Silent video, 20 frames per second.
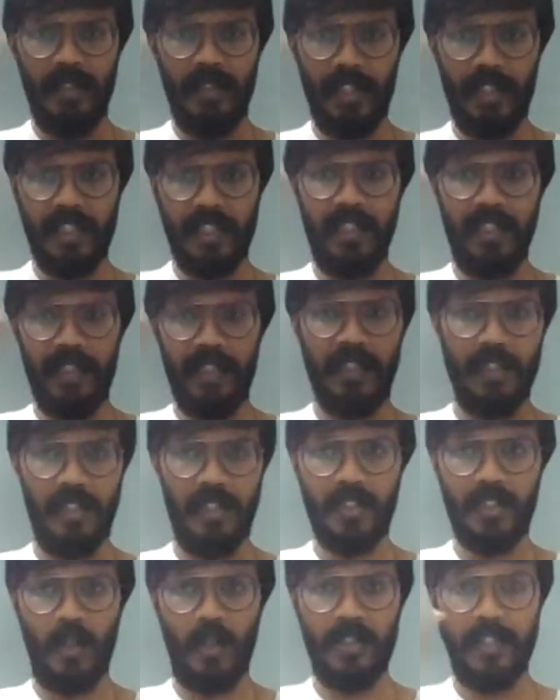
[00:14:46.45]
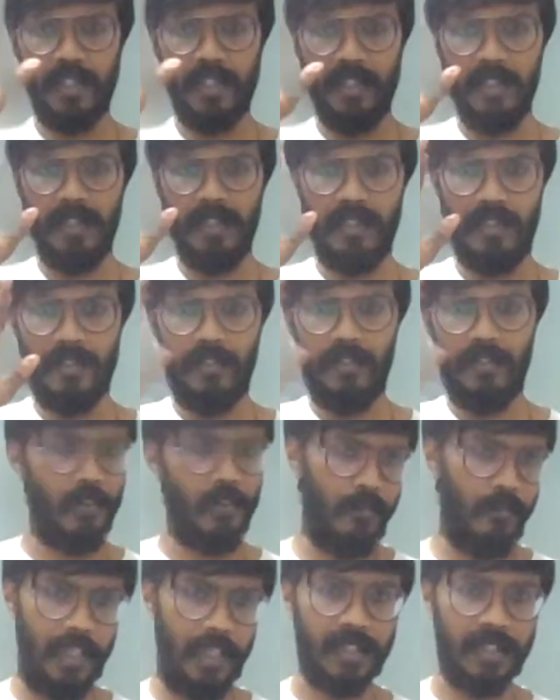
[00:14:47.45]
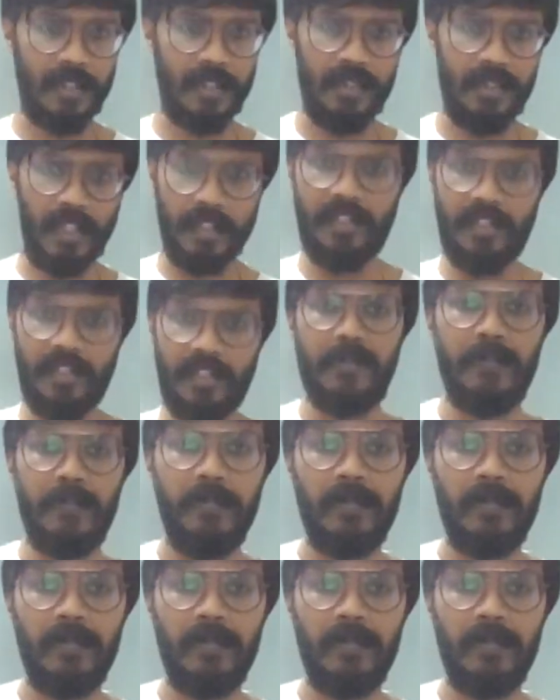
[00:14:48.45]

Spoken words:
decided, sorted, freeze. That's it.